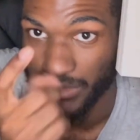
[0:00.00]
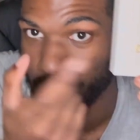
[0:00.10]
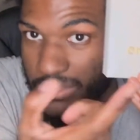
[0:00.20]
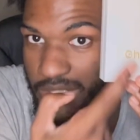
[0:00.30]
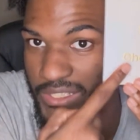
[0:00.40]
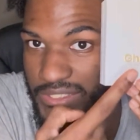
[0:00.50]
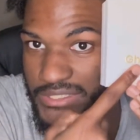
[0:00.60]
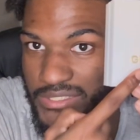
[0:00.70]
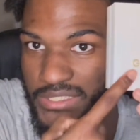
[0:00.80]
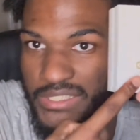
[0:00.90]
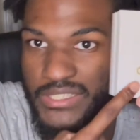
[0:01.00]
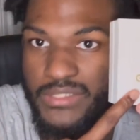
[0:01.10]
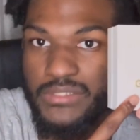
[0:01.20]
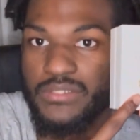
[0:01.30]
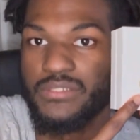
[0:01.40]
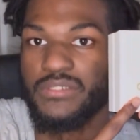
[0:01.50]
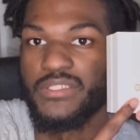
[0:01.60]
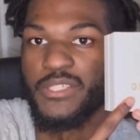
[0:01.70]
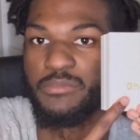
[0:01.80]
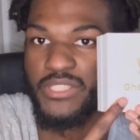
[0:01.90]
Y'all see it.
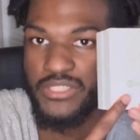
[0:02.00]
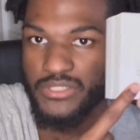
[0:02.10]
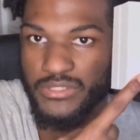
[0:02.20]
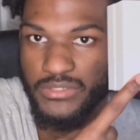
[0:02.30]
Thumbnail.